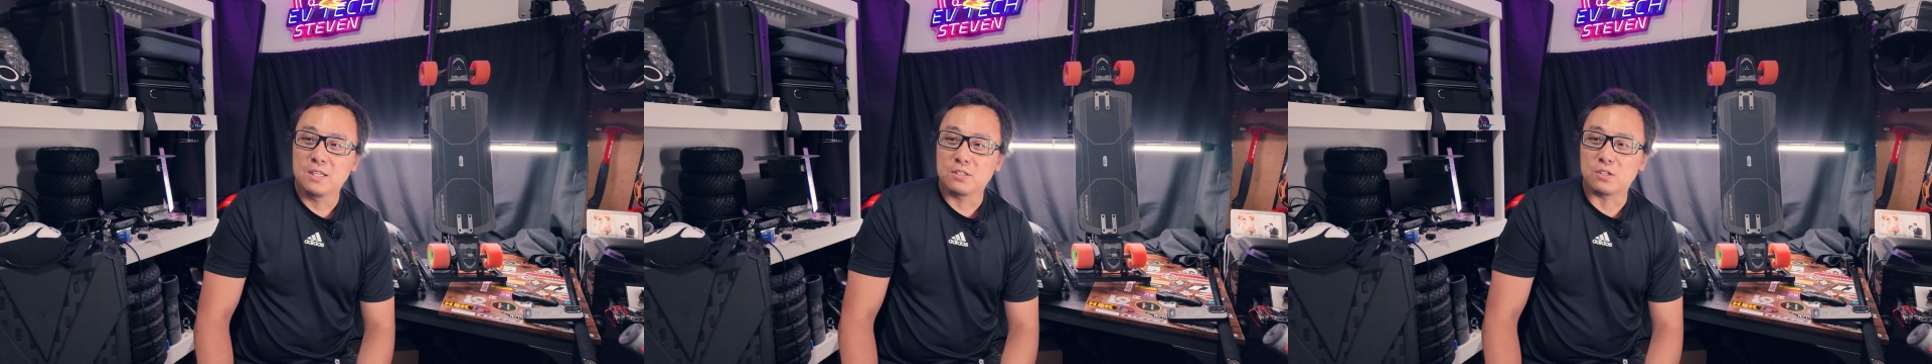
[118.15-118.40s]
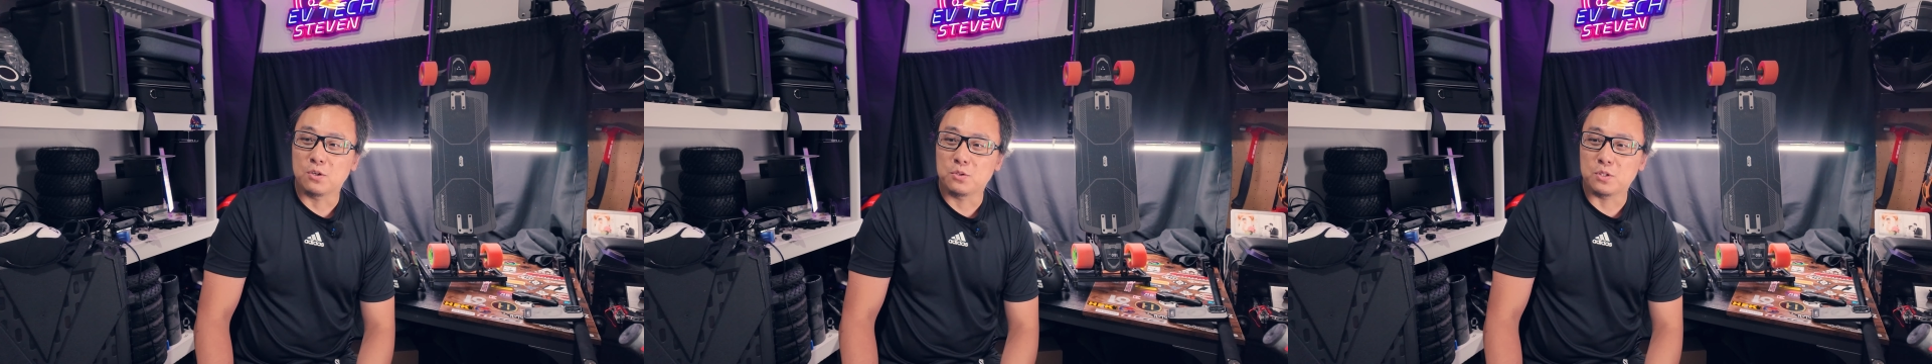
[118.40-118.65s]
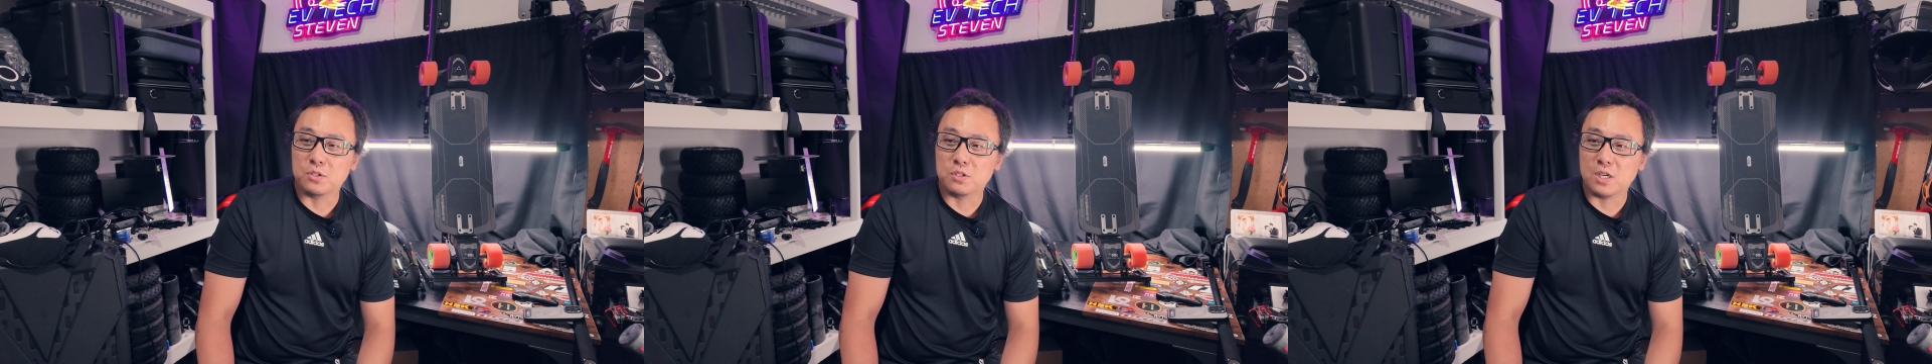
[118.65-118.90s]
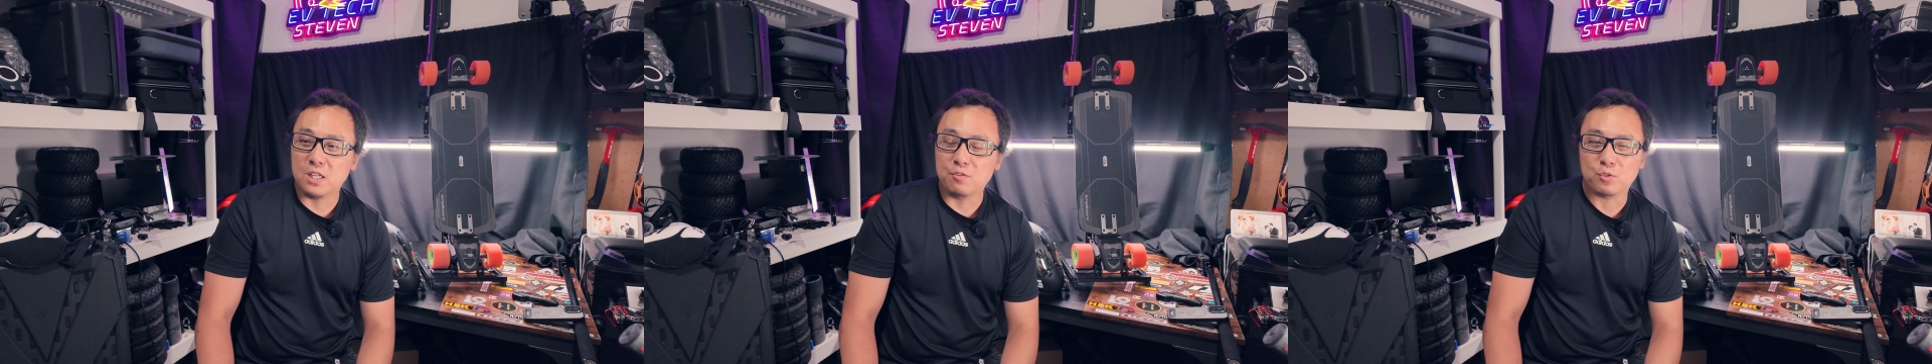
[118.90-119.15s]
So it's
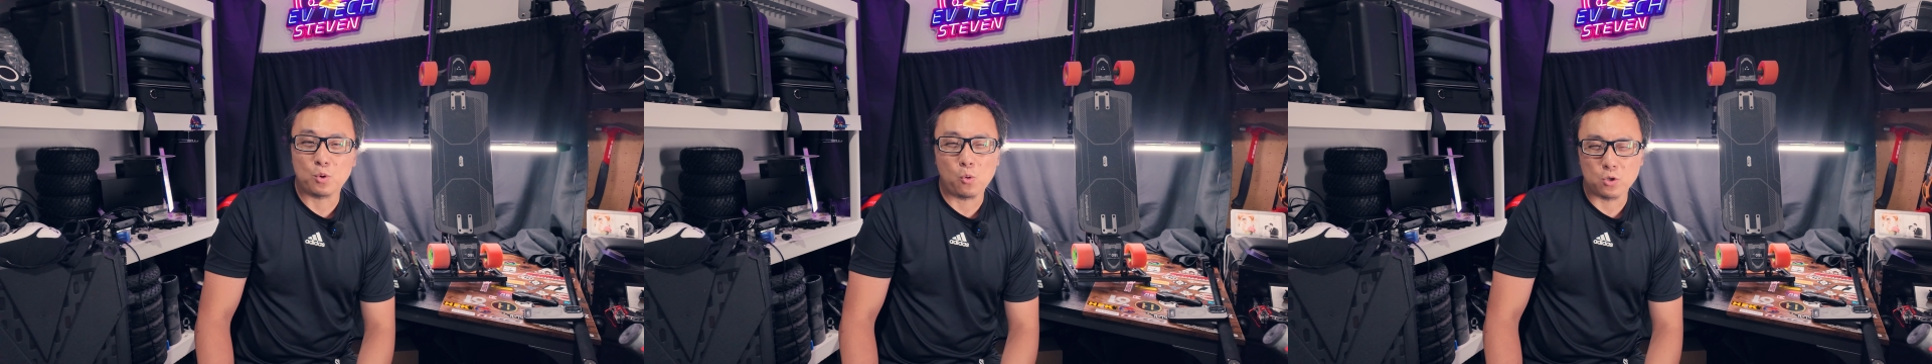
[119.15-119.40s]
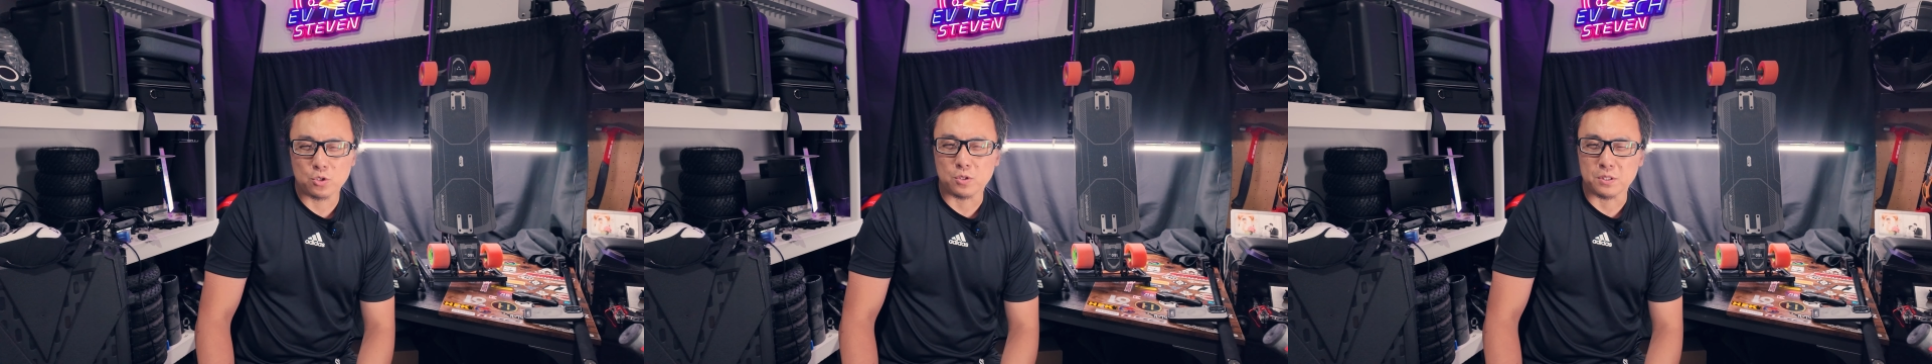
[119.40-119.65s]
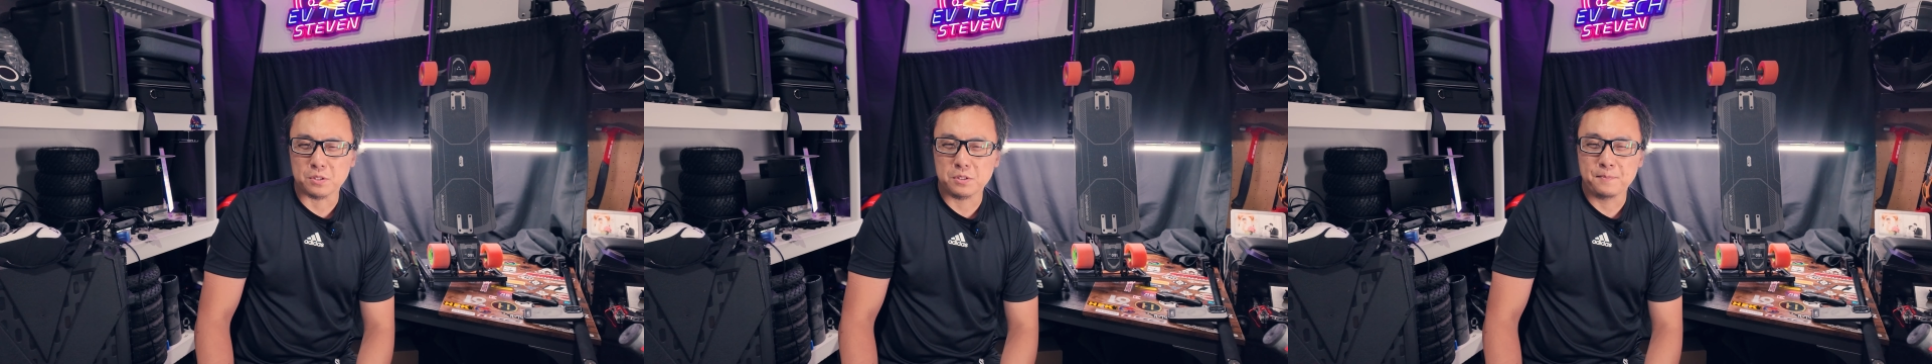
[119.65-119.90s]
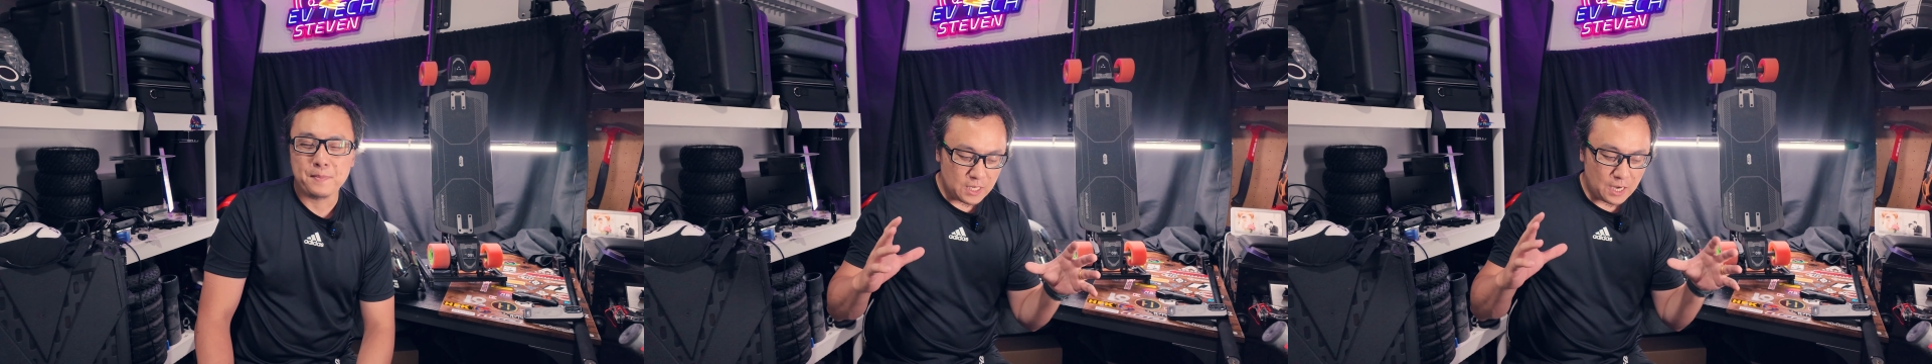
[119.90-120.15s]
just kind of torturous.